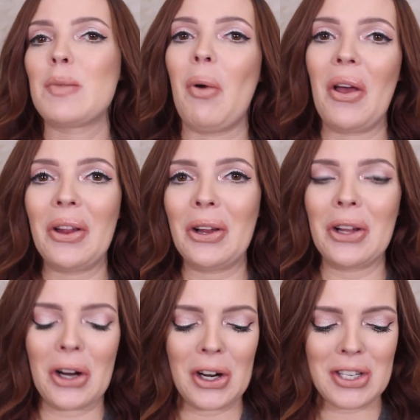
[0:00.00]
Spoiler
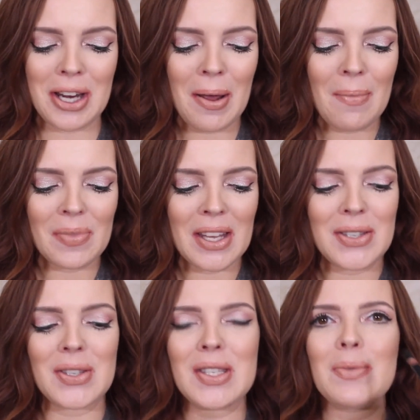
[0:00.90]
alert.
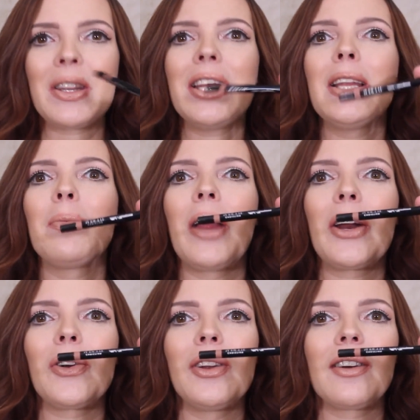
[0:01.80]
So this is what the lip
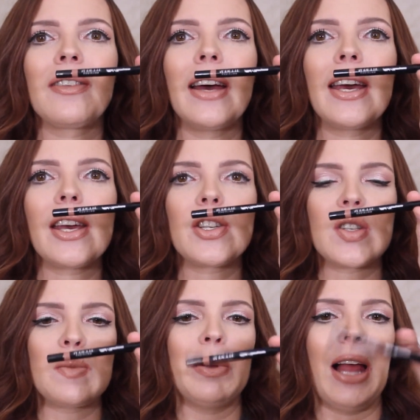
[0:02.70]
liner looks like. It's
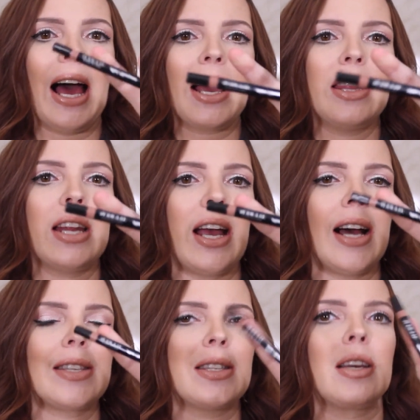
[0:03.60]
just black and then it
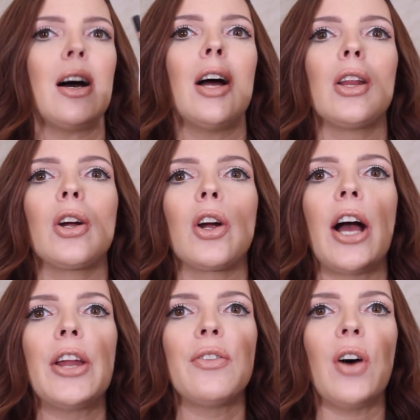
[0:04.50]
has the color
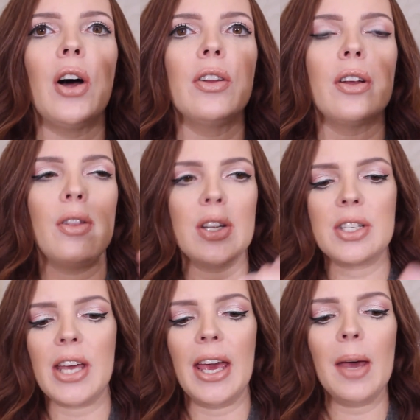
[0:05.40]
kind of on the
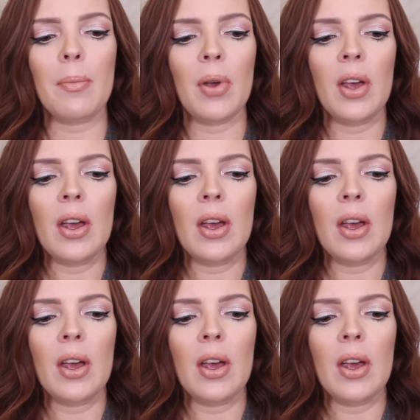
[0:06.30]
tip.